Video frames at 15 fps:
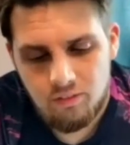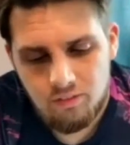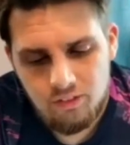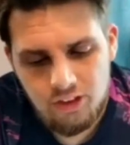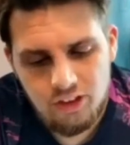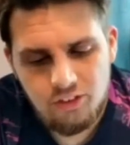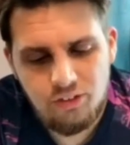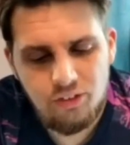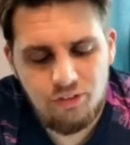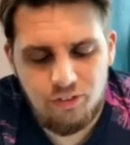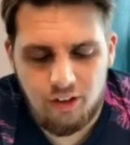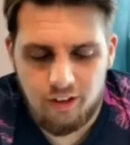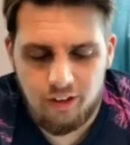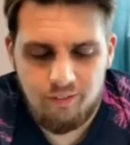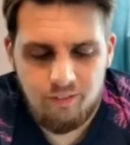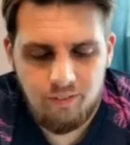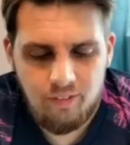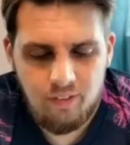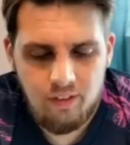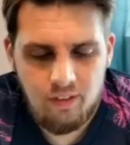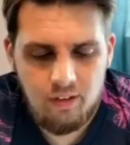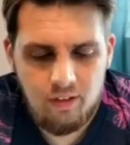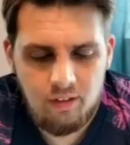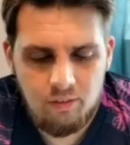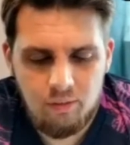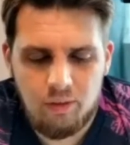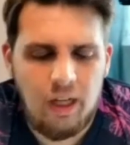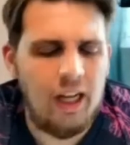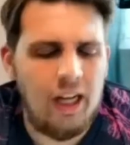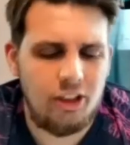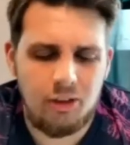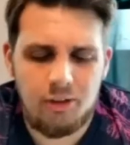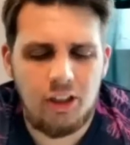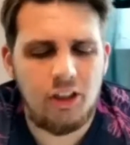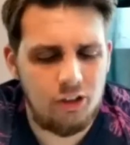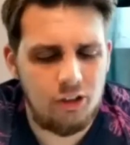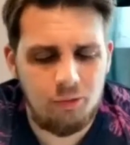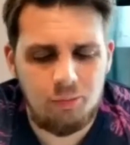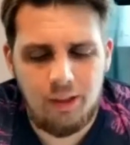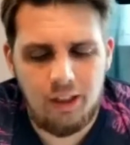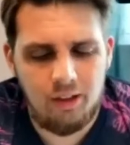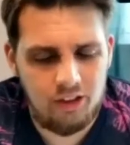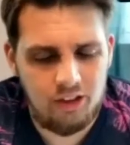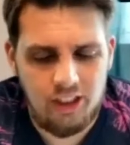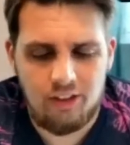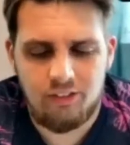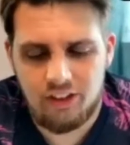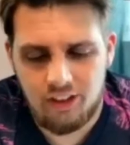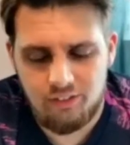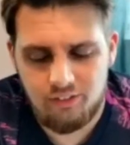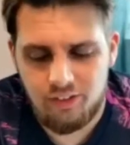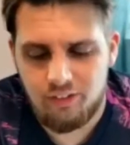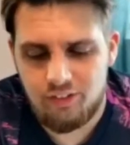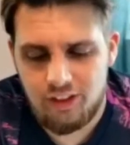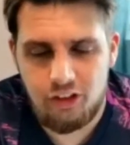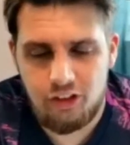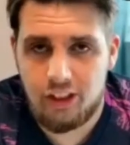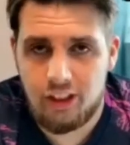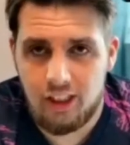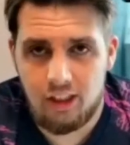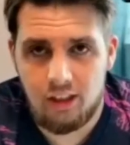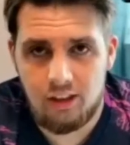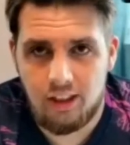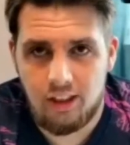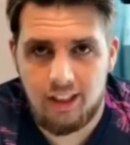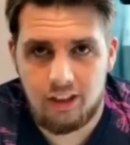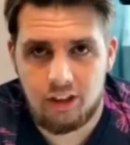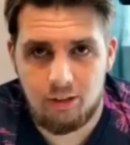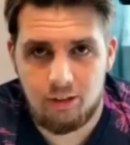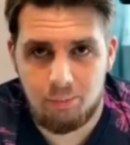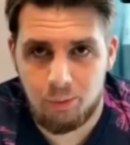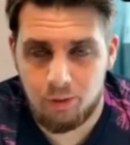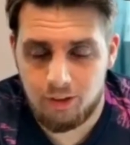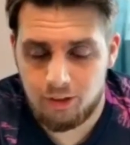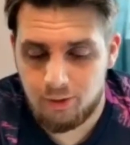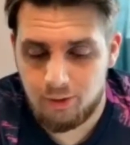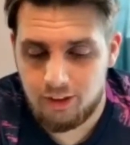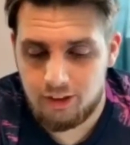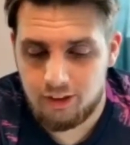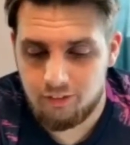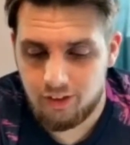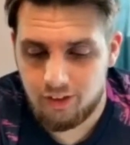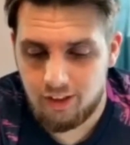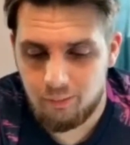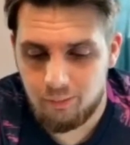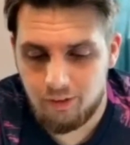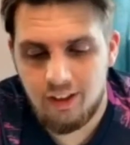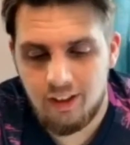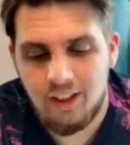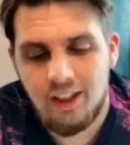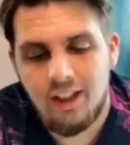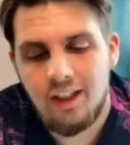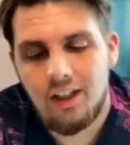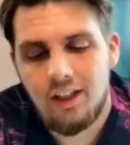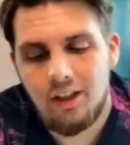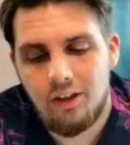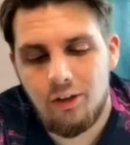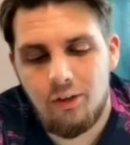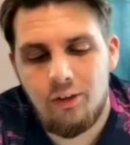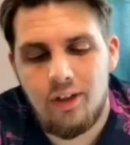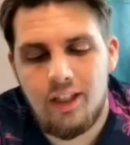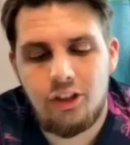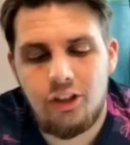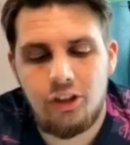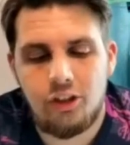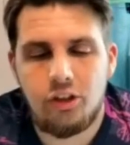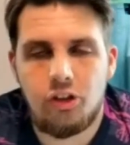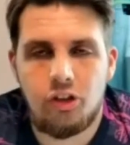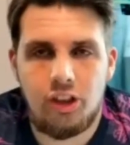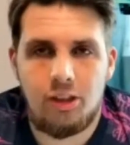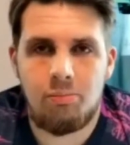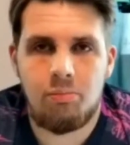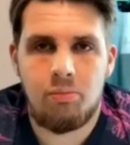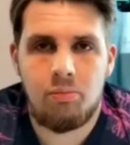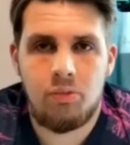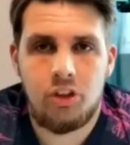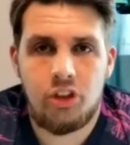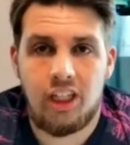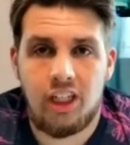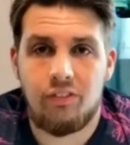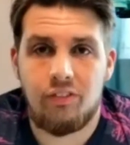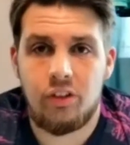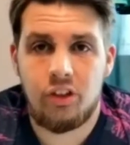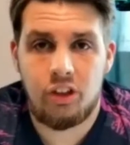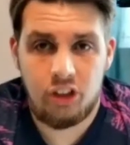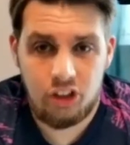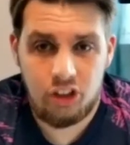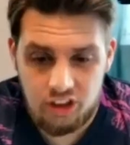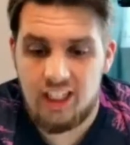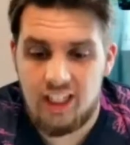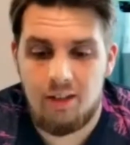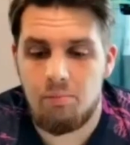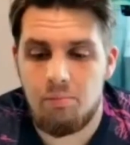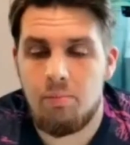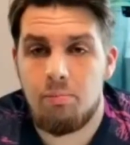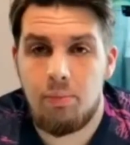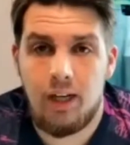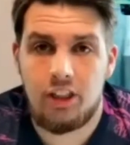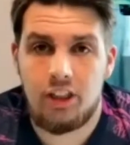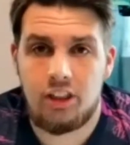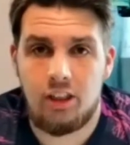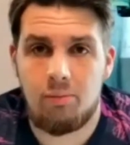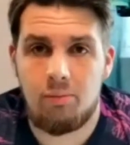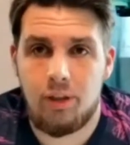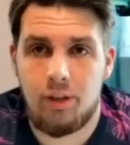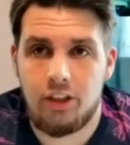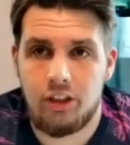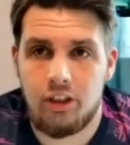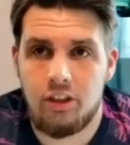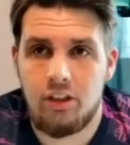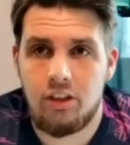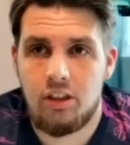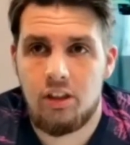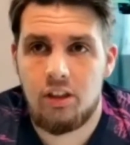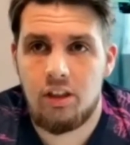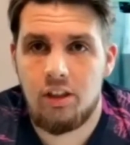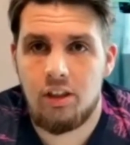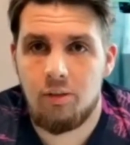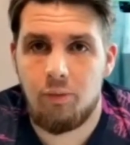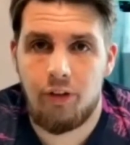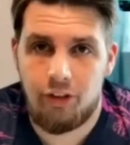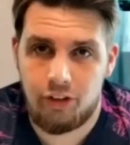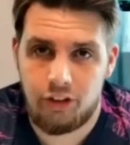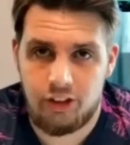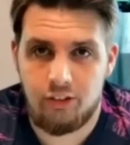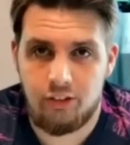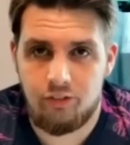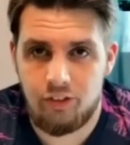Just for fun, well, actually, because you've been in sevens and 15s, you get an extra bonus question for that one. Who is your dream sevens team, past and present, with yourself